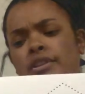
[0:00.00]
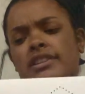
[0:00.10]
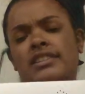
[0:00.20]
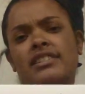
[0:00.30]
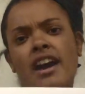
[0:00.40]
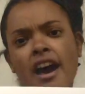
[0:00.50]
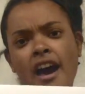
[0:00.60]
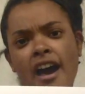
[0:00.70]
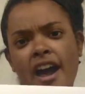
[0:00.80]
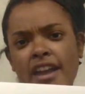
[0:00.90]

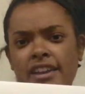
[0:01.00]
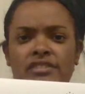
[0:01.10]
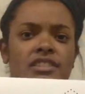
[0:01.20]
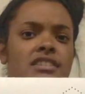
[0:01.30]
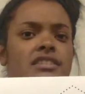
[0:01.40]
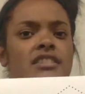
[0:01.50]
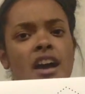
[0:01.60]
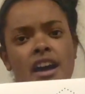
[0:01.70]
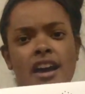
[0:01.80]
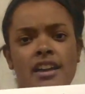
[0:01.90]
sky and the
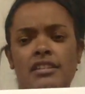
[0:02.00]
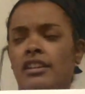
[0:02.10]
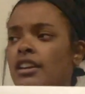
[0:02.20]
sun,